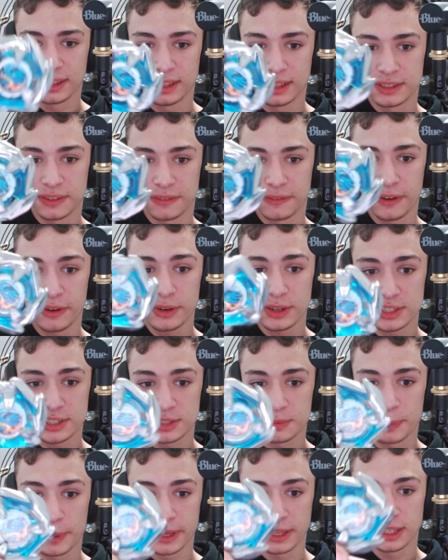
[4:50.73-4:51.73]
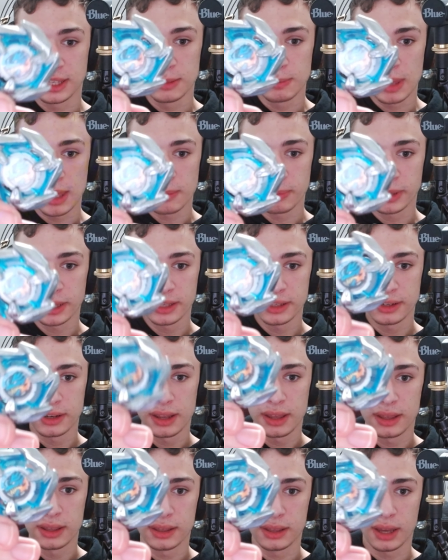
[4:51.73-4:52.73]
It's a very spiky Beyblade.
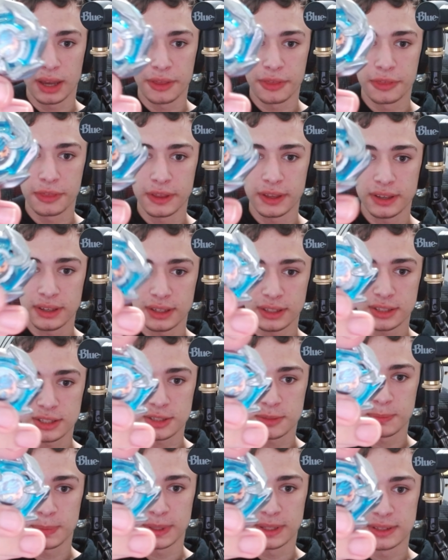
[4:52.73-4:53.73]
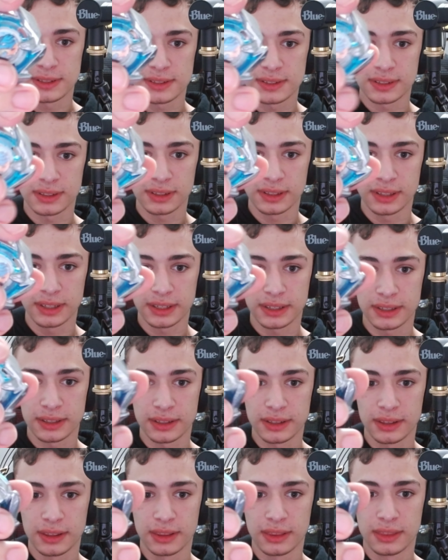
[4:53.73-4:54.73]
I think it spins like
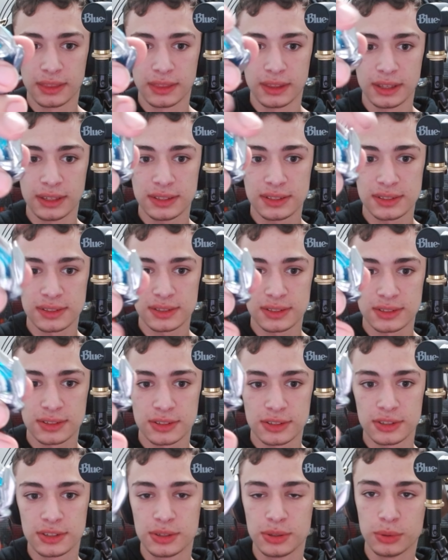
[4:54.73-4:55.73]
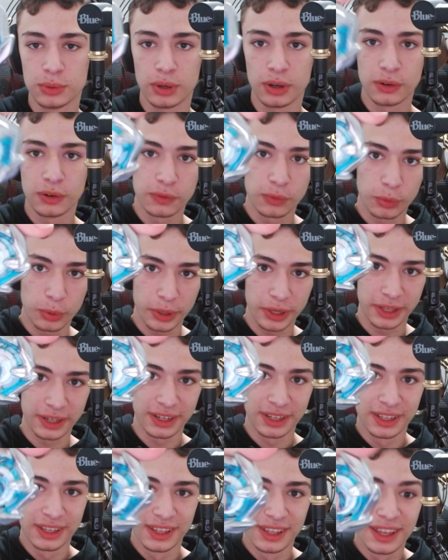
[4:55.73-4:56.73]
this to avoid